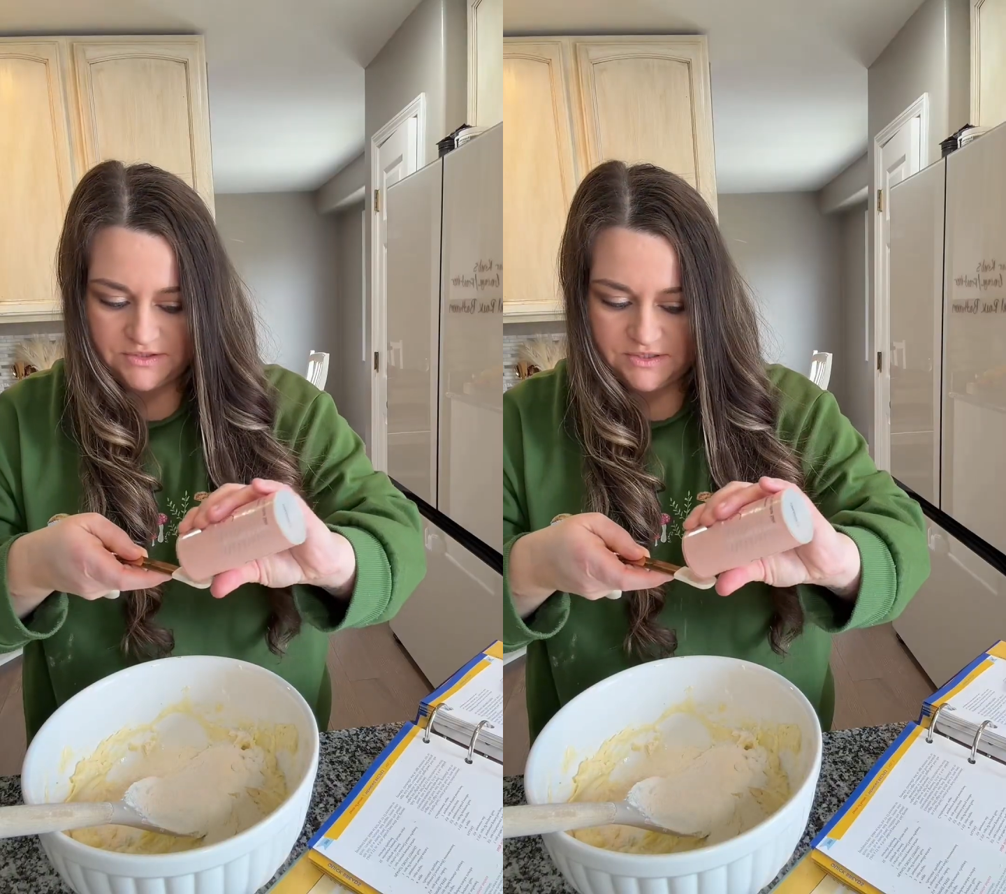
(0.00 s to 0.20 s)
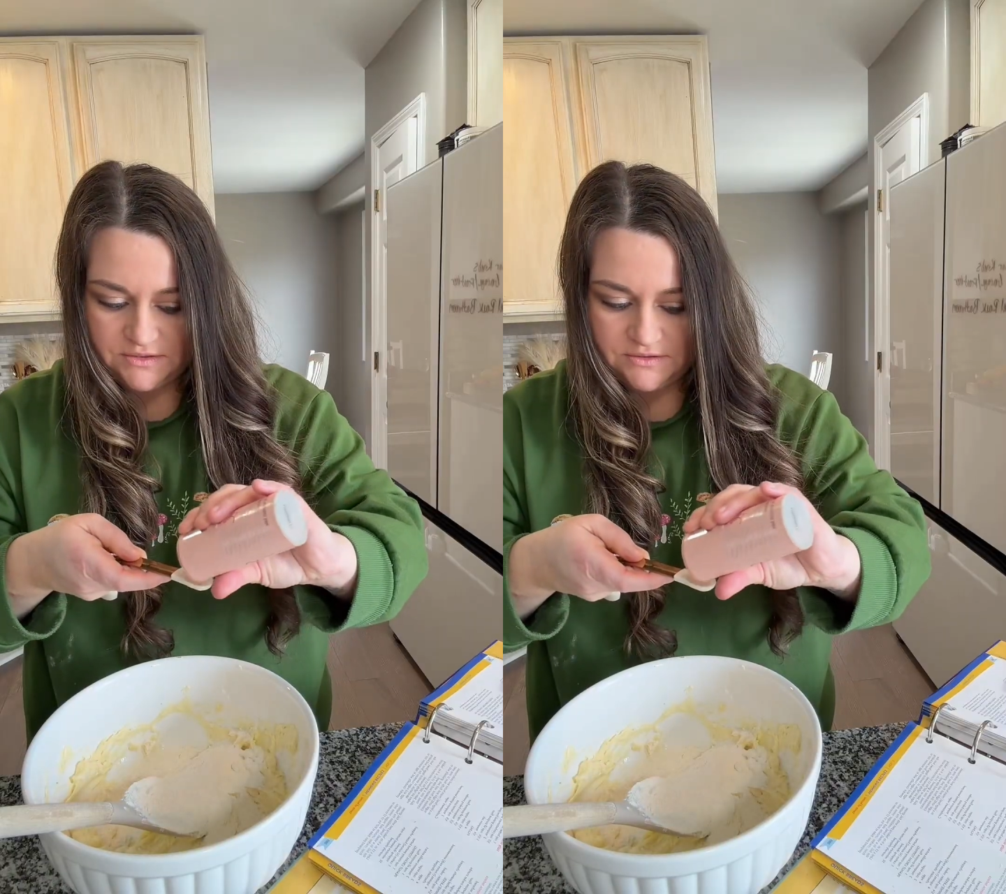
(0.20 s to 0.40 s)

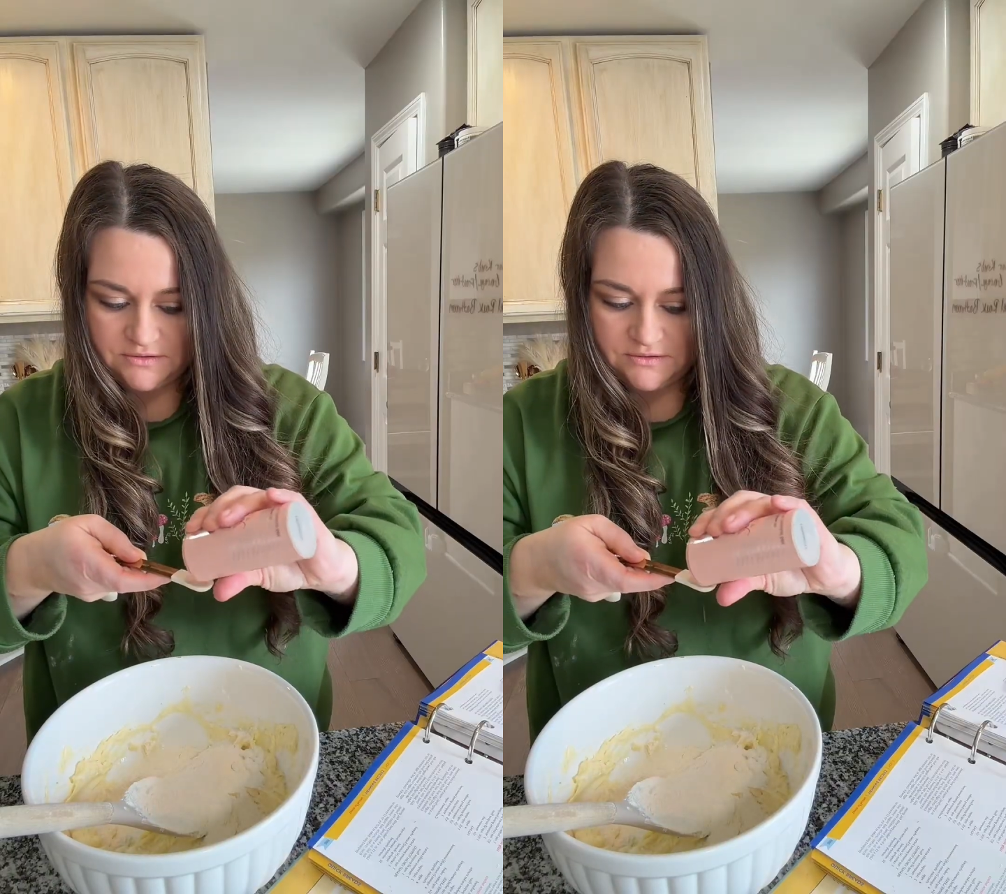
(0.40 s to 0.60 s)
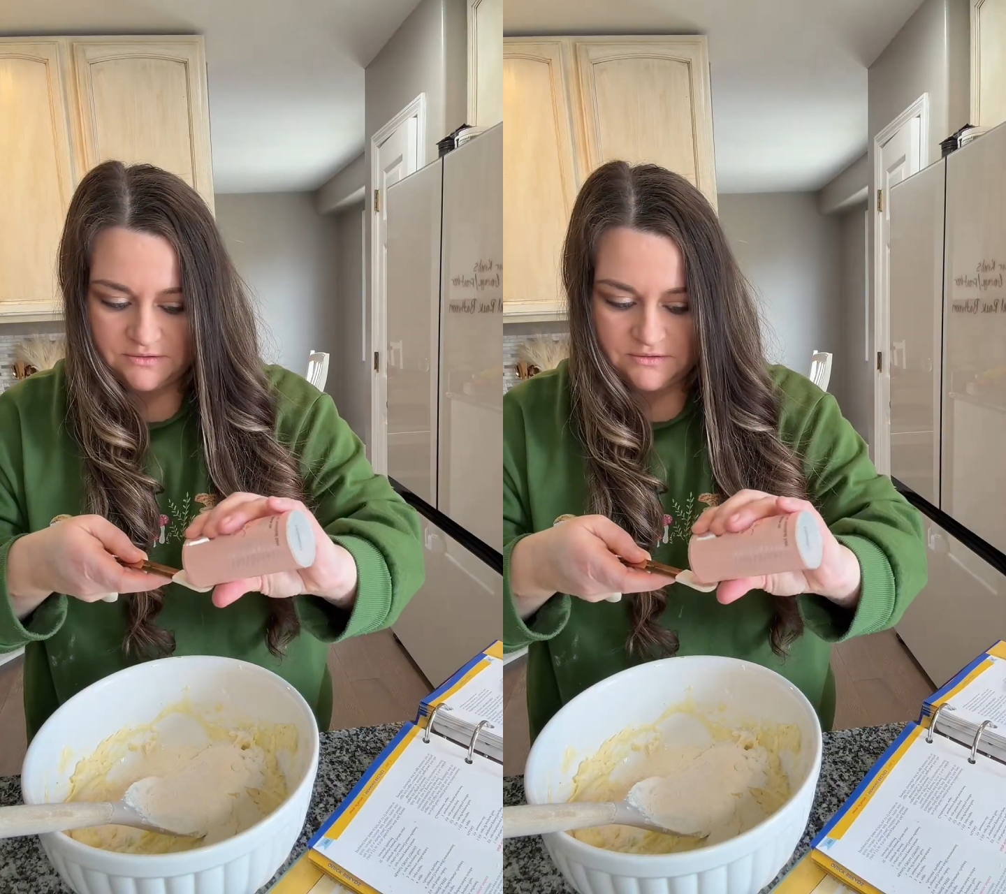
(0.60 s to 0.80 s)

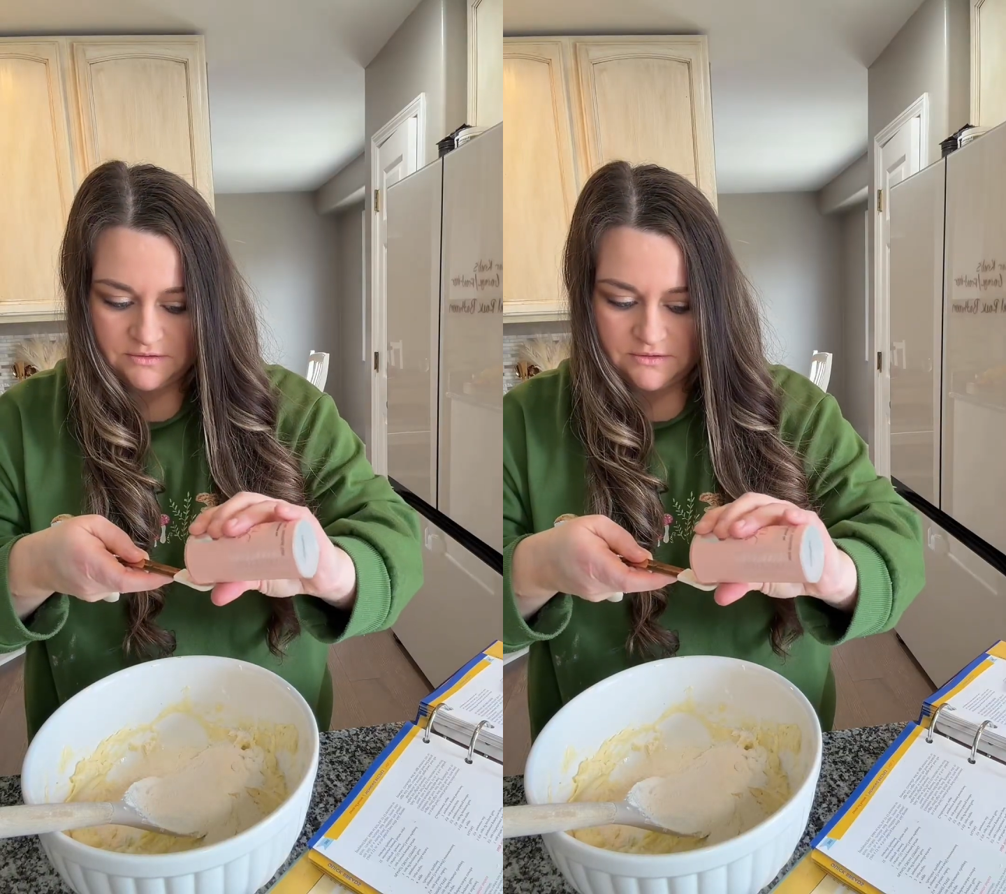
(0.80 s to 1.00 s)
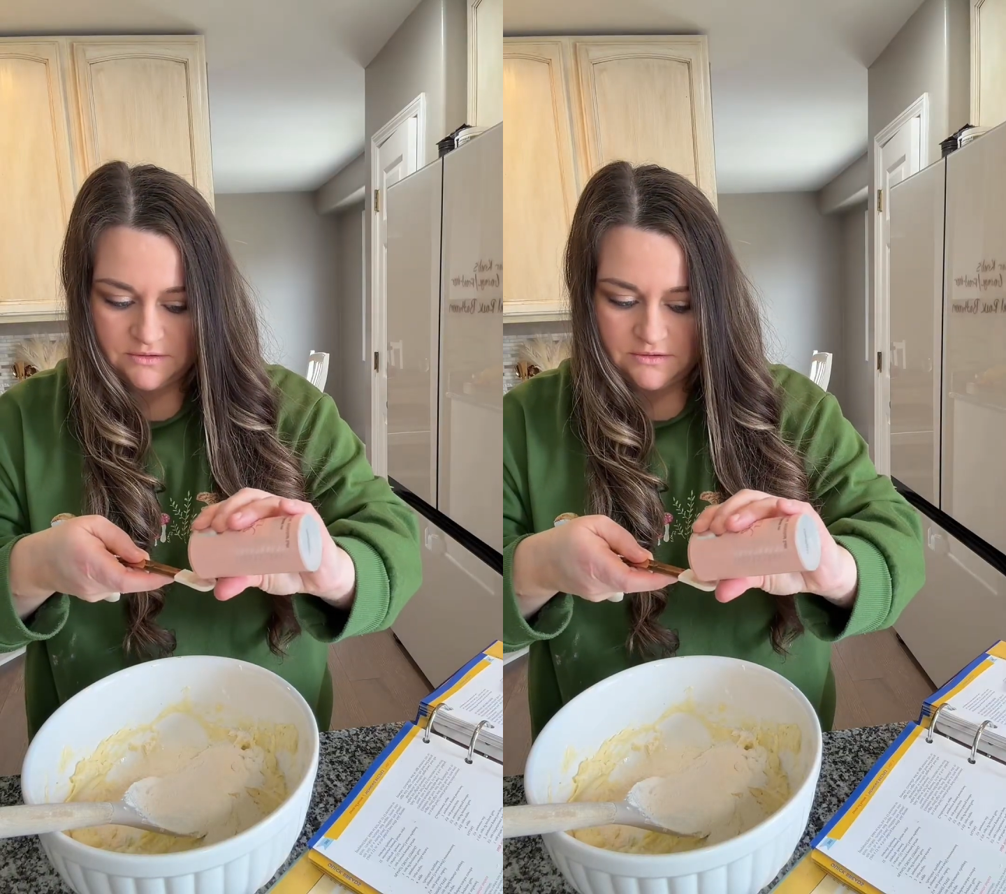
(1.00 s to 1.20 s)

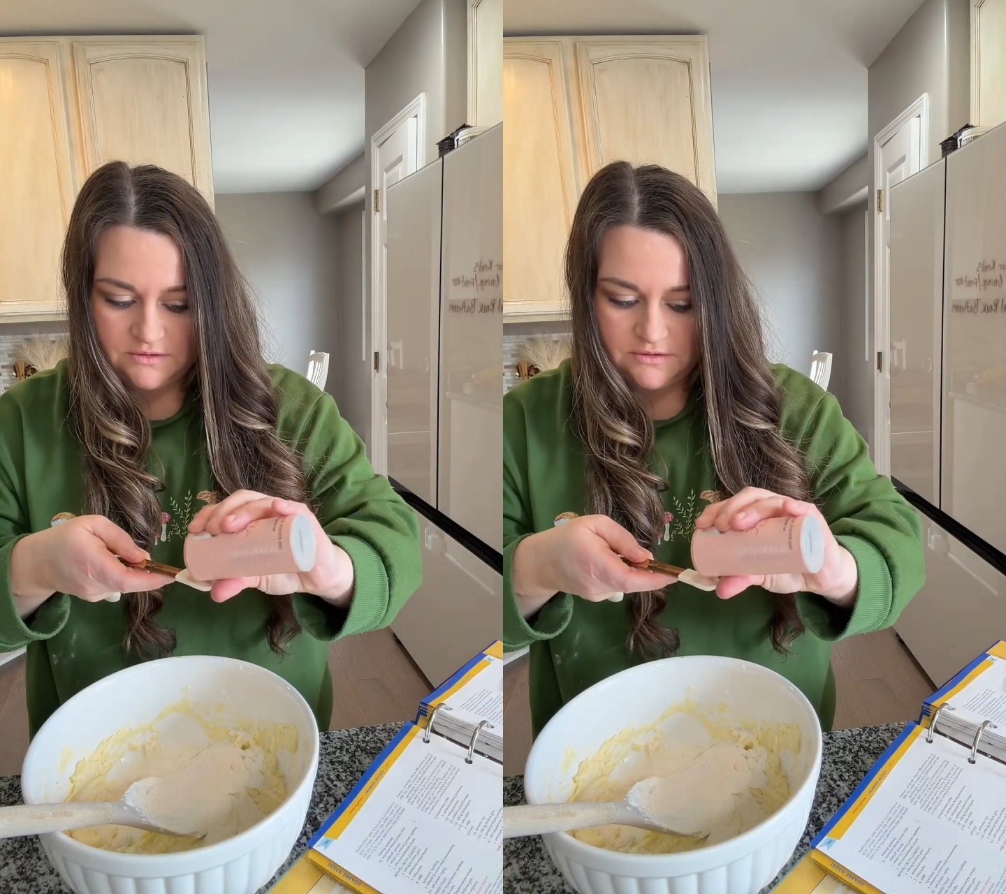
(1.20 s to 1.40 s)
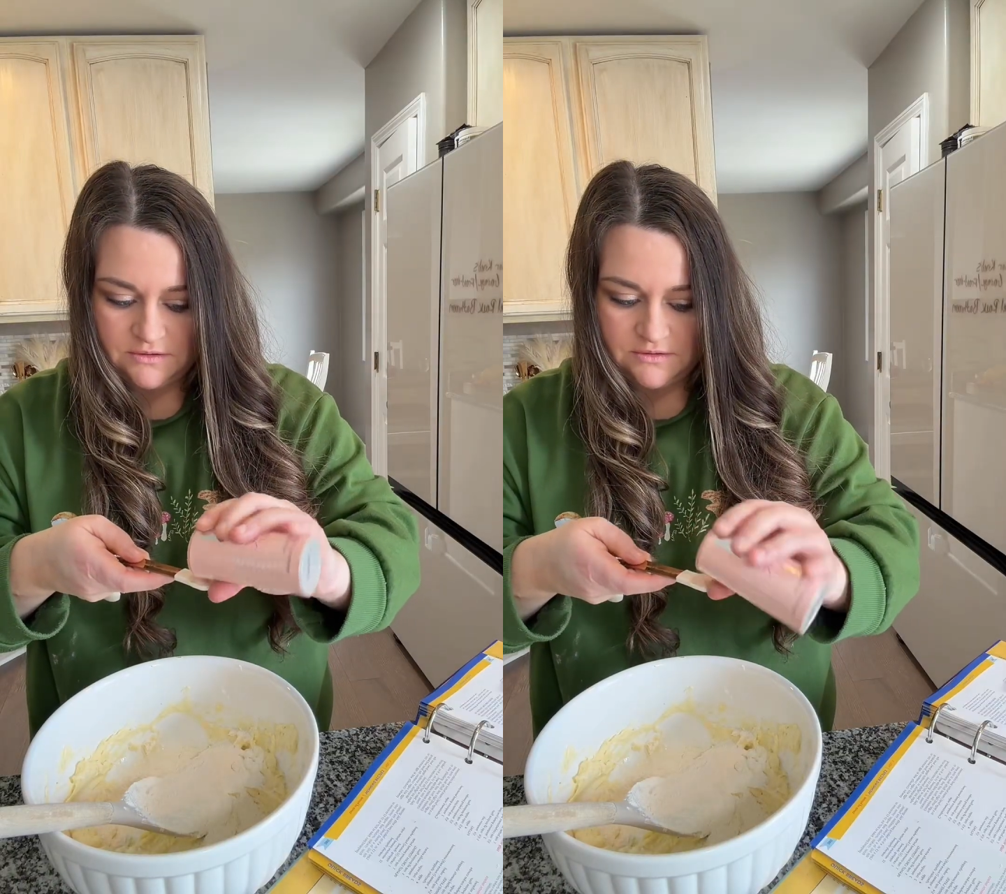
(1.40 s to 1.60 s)

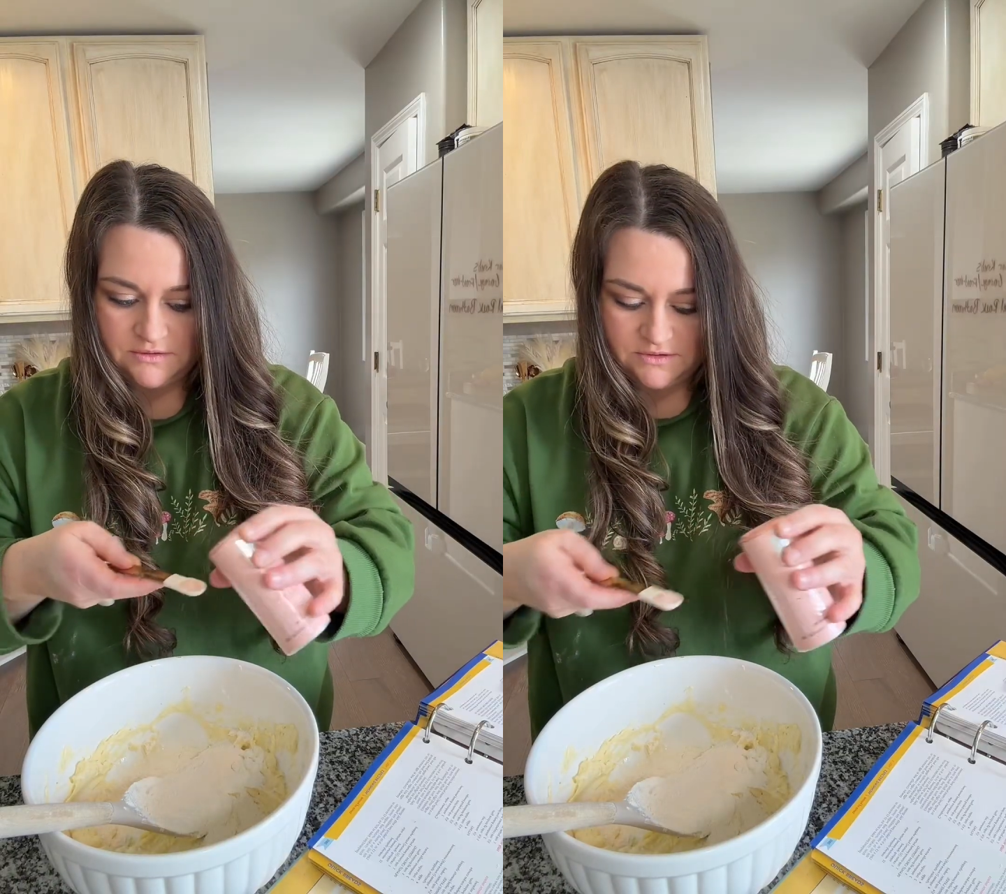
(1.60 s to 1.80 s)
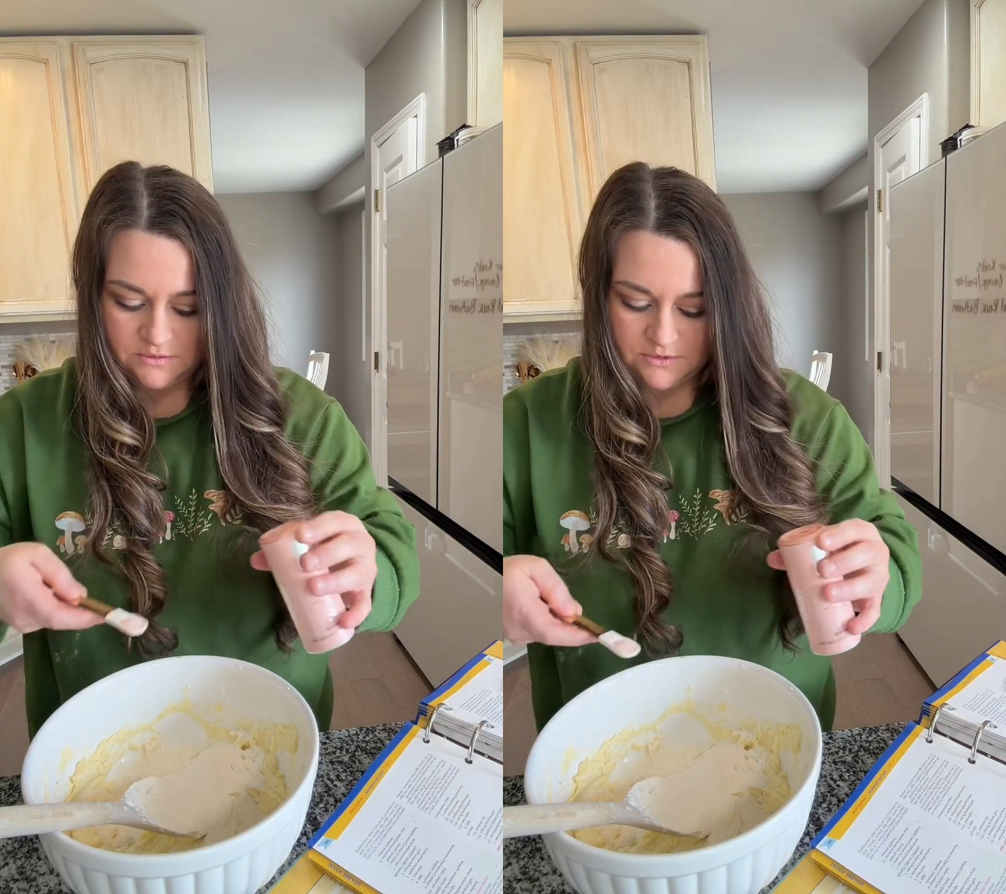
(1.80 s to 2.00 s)
So